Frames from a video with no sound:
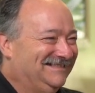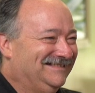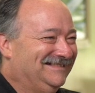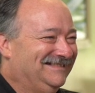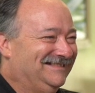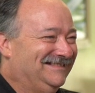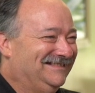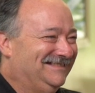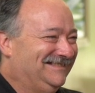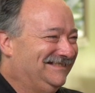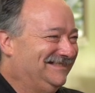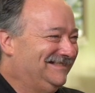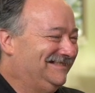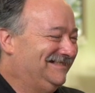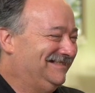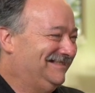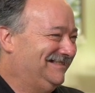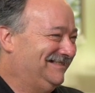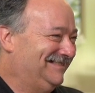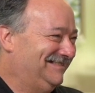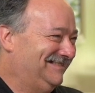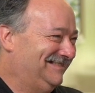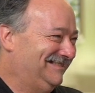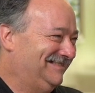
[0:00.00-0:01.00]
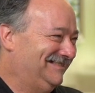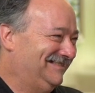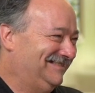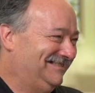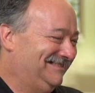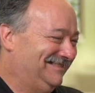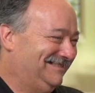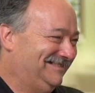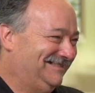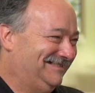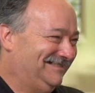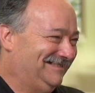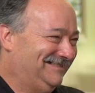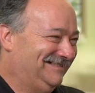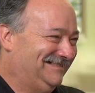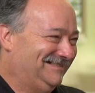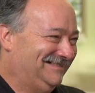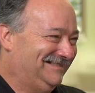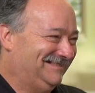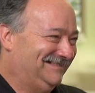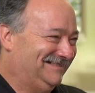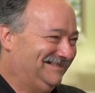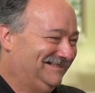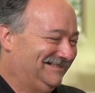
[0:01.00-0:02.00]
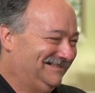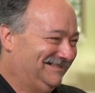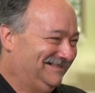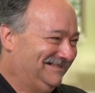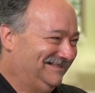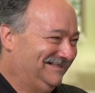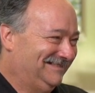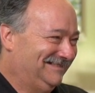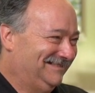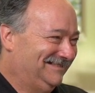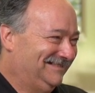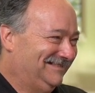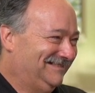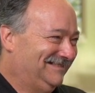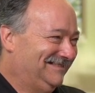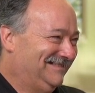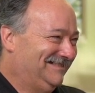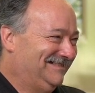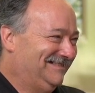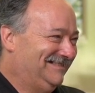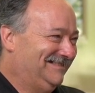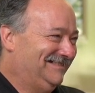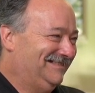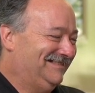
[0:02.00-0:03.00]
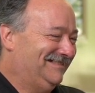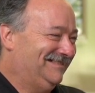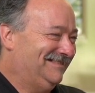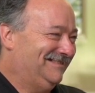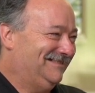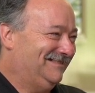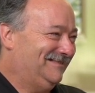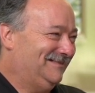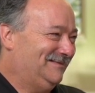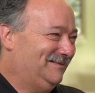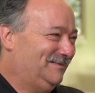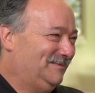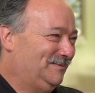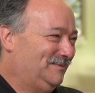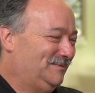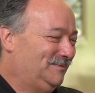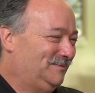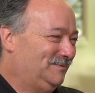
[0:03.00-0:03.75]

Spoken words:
(not speaking)